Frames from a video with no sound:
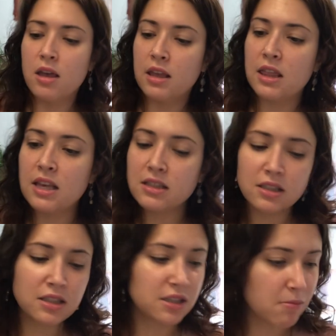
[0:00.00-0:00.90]
This
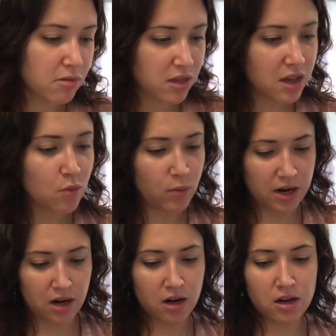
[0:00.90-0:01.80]
is something
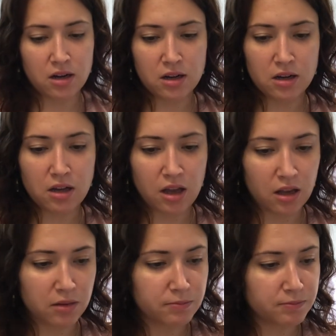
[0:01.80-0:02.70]
where,
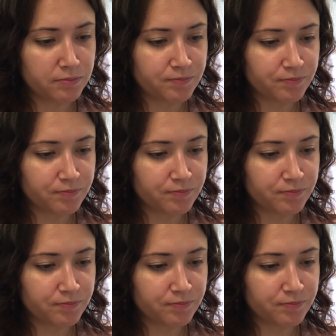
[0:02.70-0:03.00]
um,